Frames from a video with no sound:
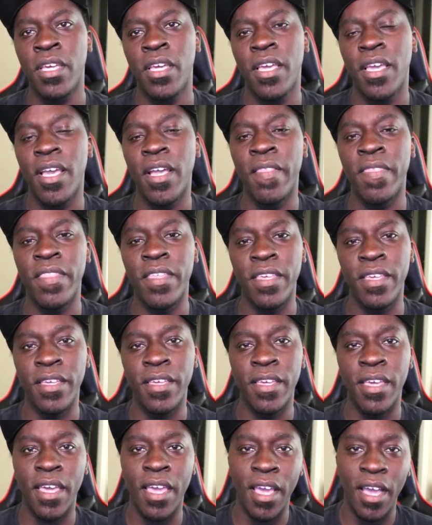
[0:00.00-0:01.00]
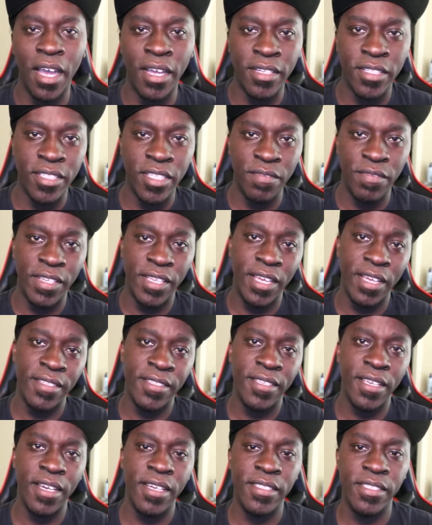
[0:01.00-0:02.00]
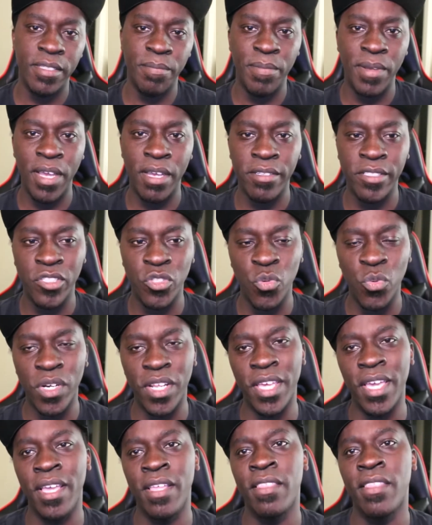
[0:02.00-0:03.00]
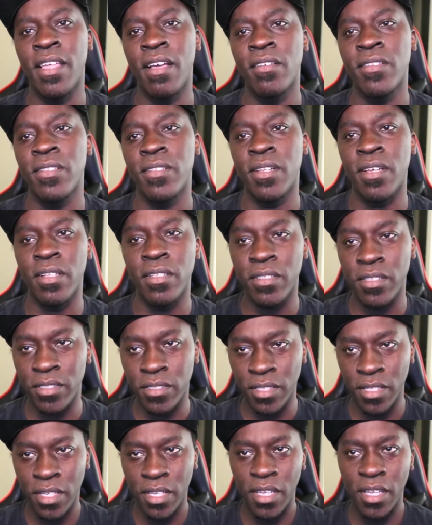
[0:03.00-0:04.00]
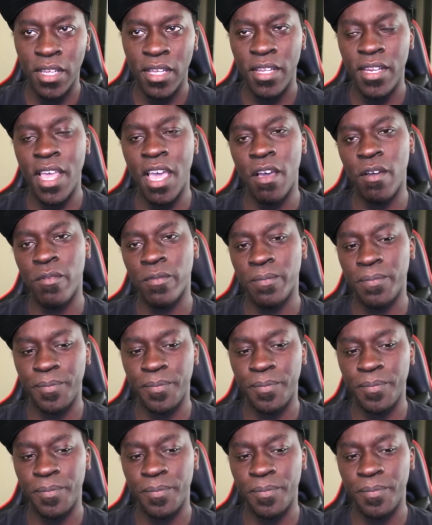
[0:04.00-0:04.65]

And the Honda Civic Si is about $28,000. Now,